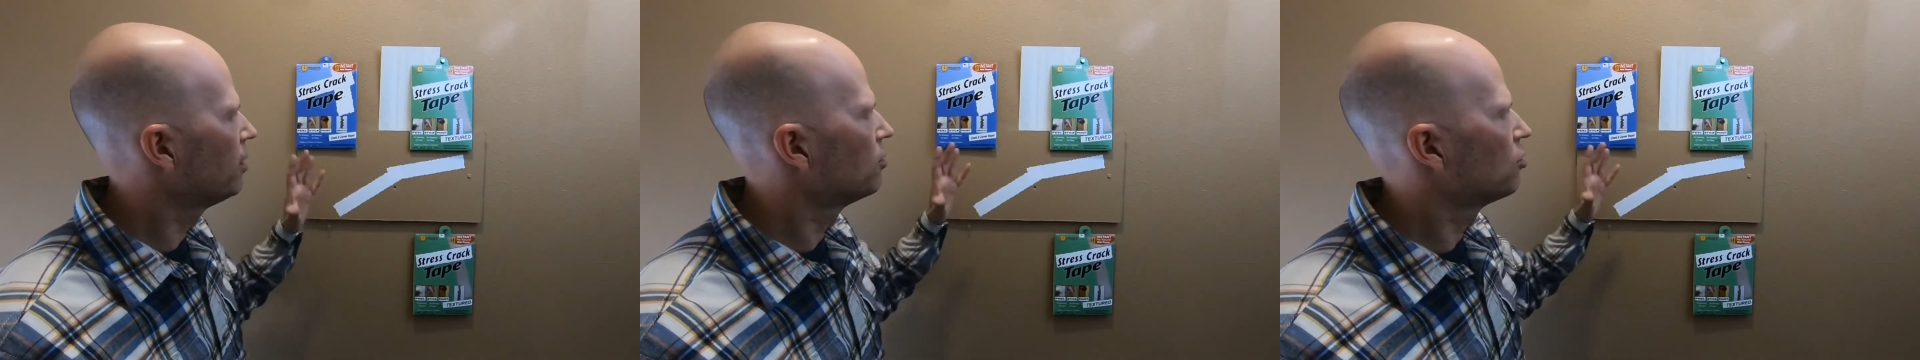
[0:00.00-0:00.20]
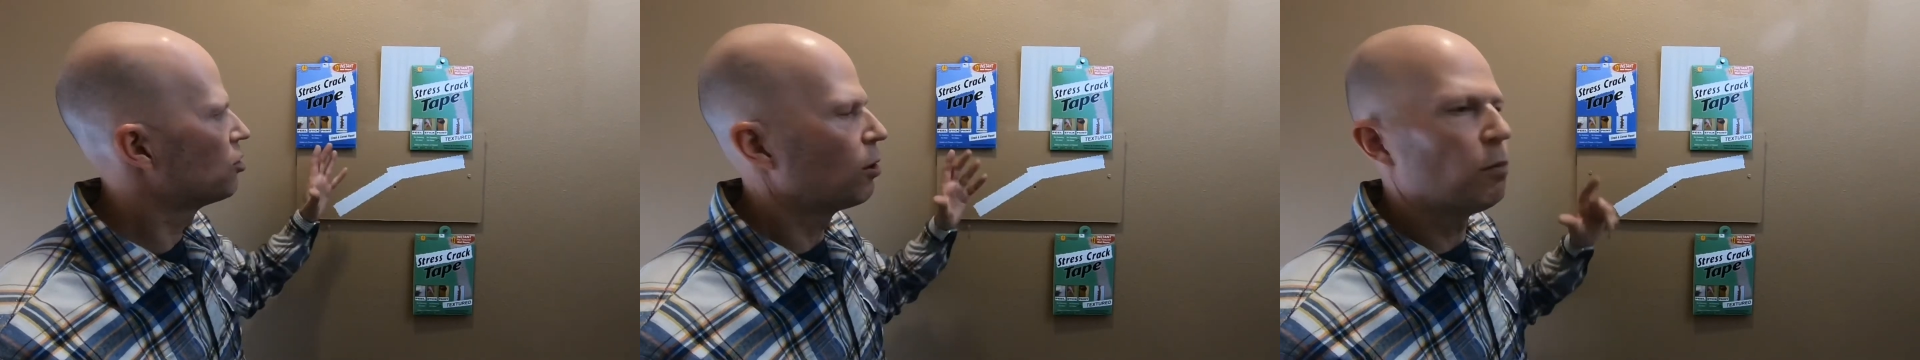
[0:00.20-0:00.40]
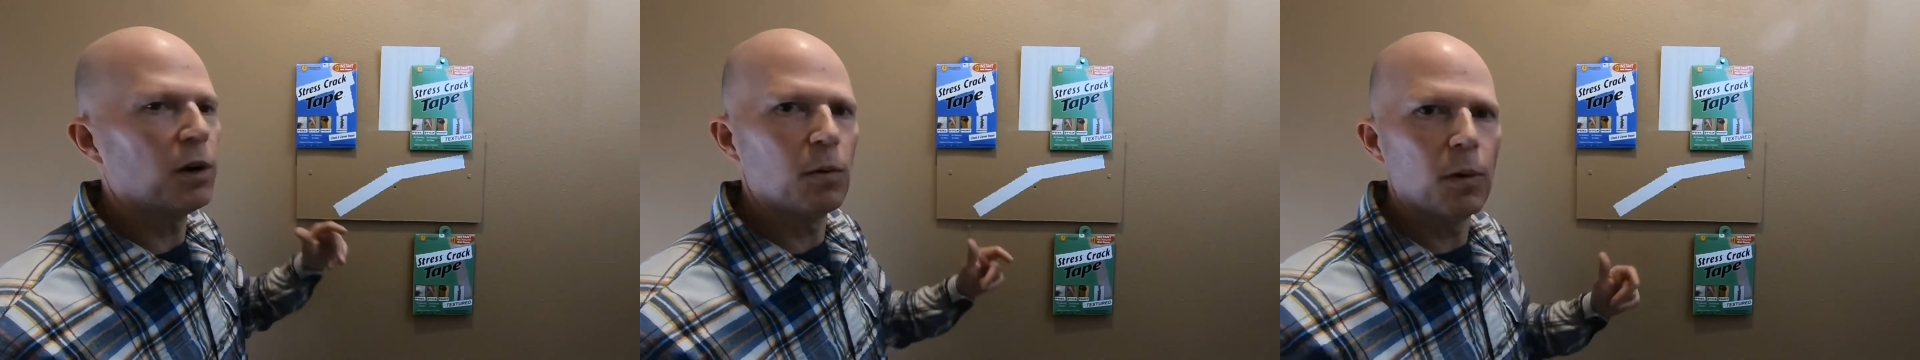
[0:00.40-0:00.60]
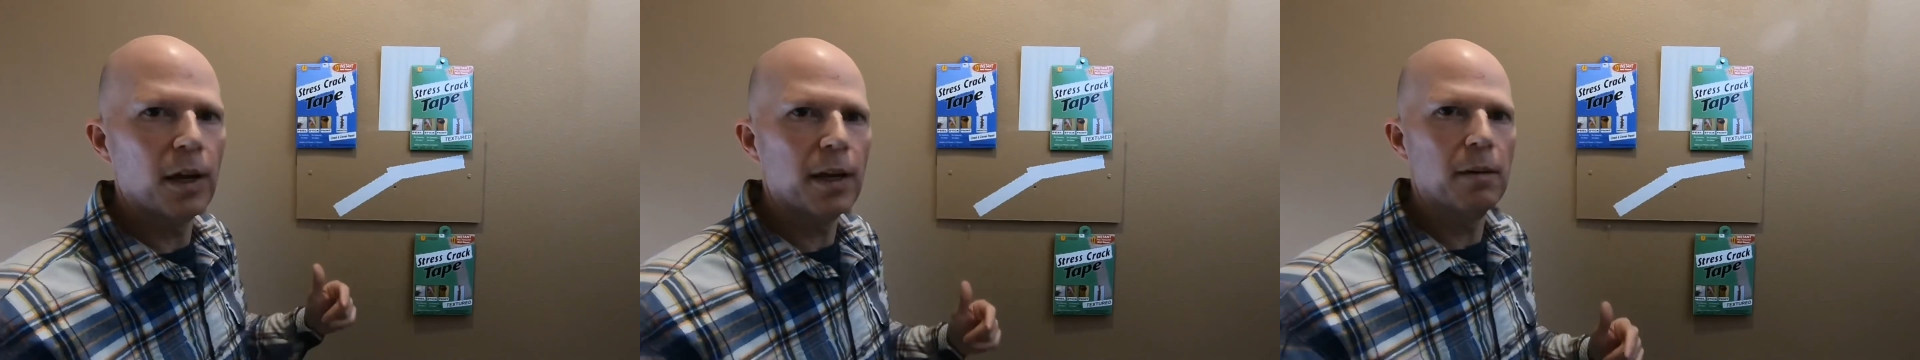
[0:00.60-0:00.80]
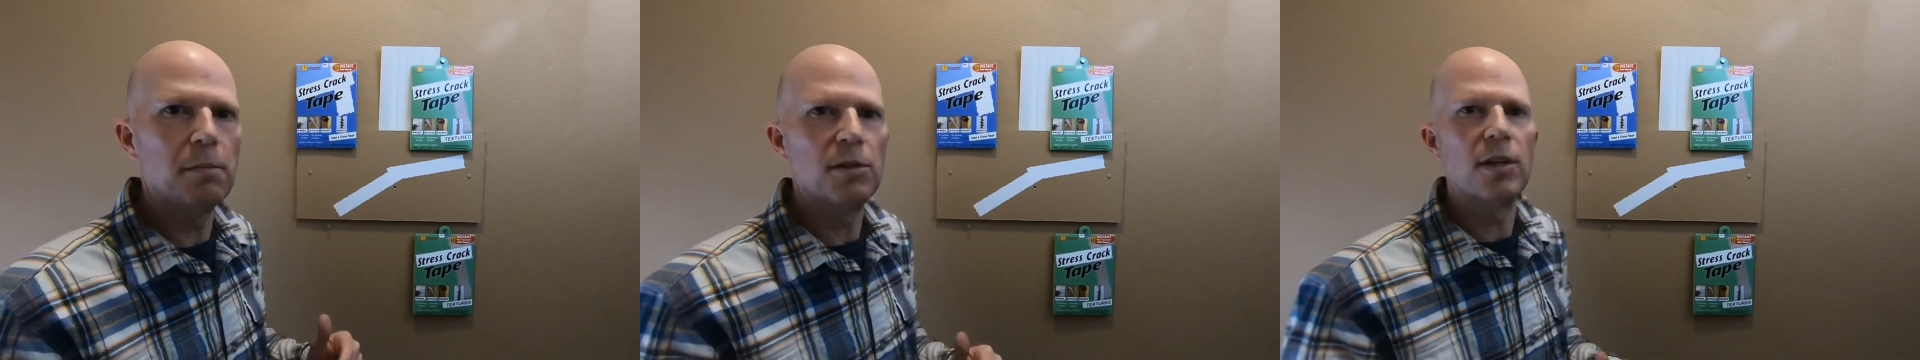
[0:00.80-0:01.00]
Sherwin
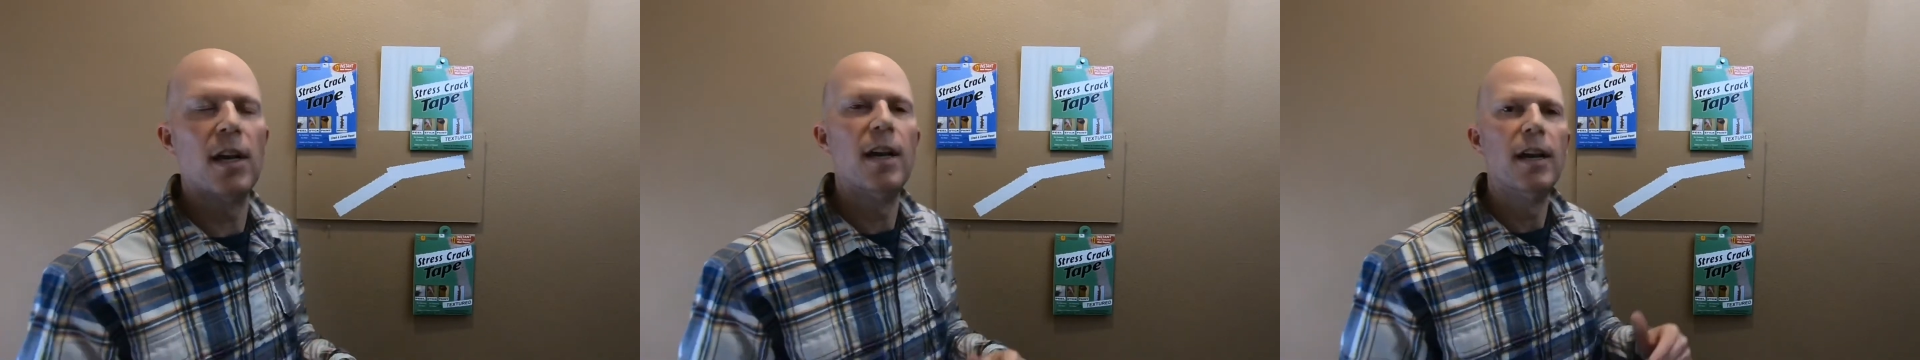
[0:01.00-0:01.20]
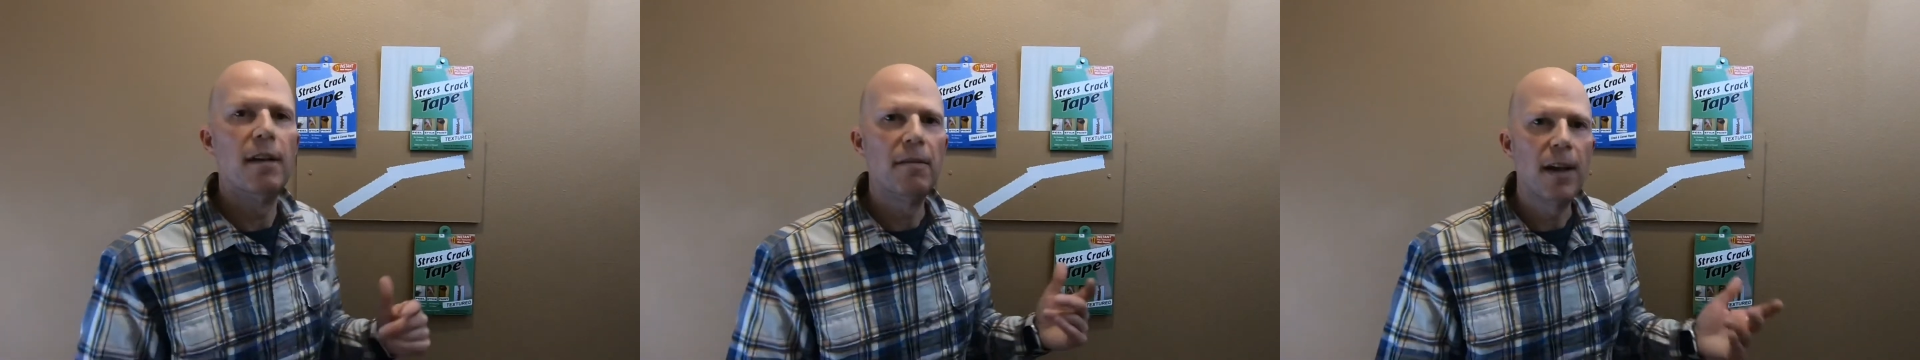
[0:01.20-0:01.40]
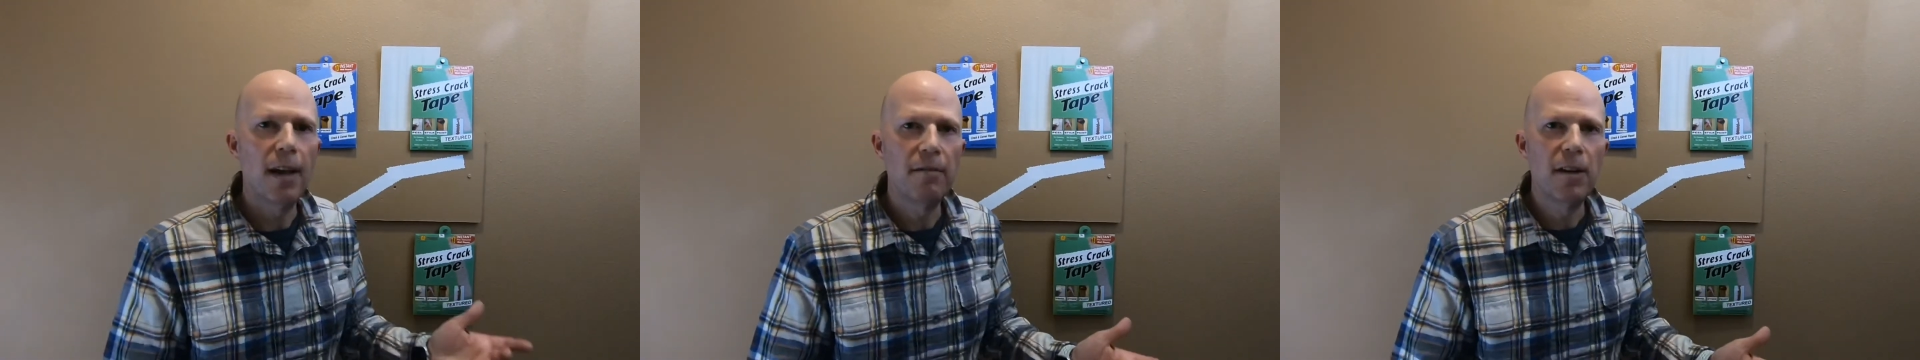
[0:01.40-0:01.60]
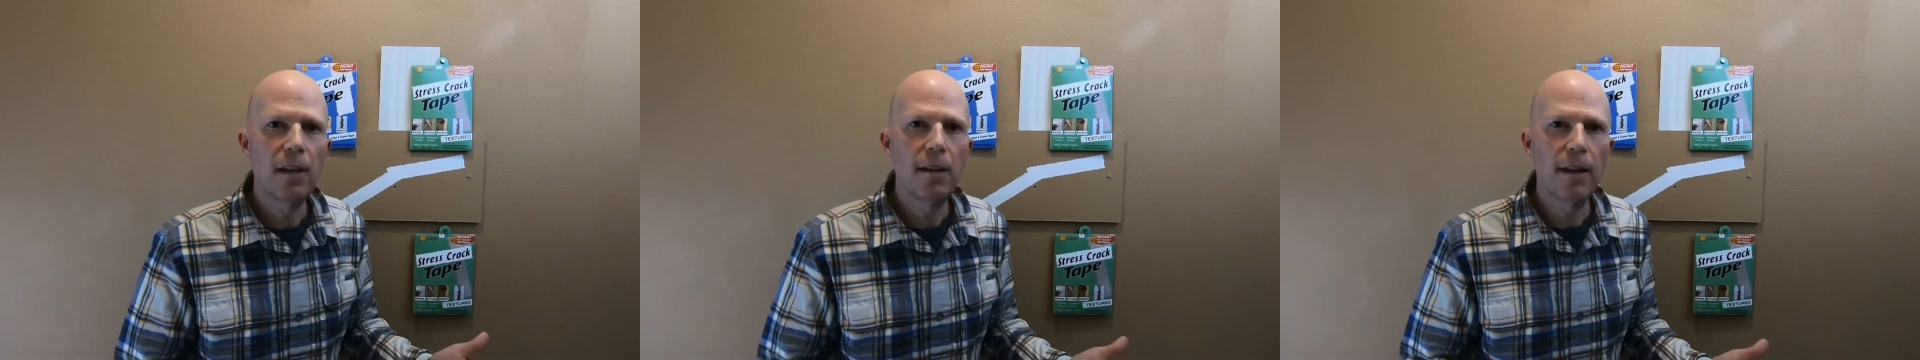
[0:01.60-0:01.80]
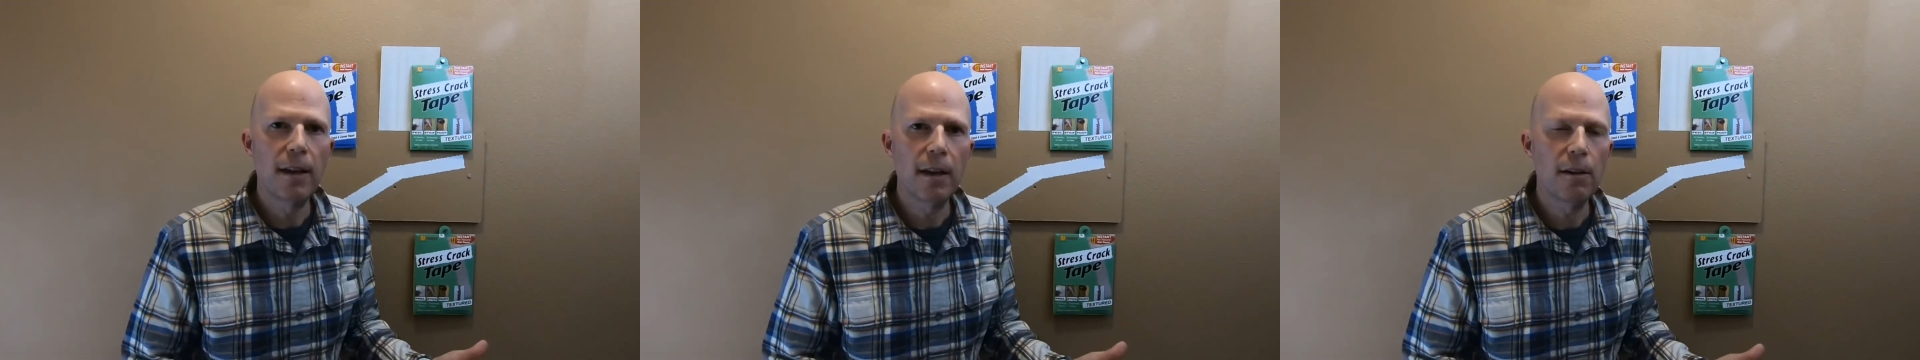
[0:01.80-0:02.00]
Williams. If you have
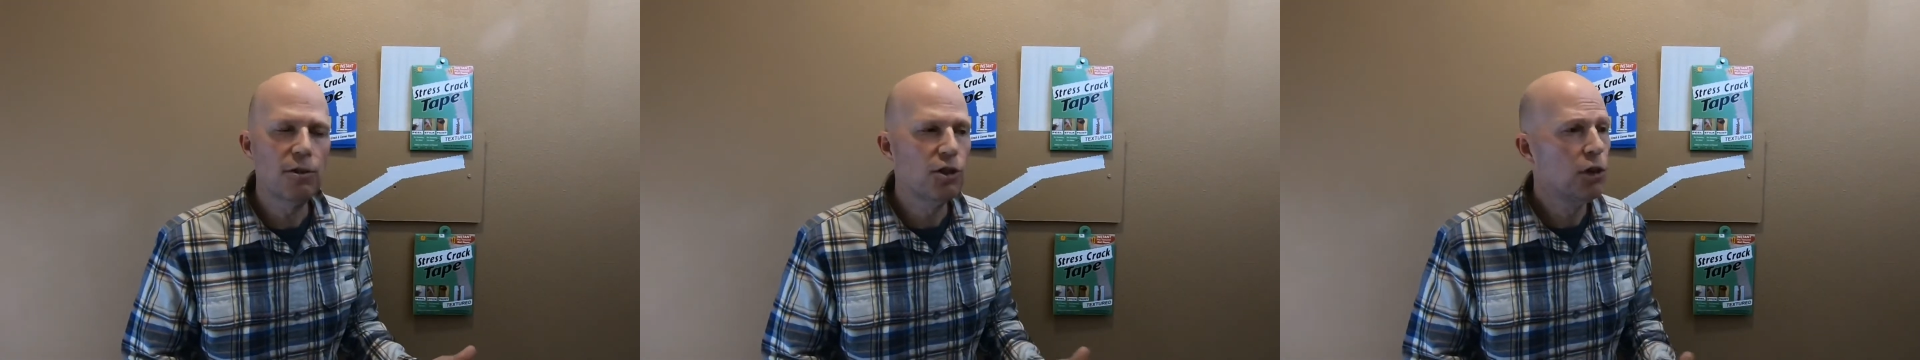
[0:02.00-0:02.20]
anything else,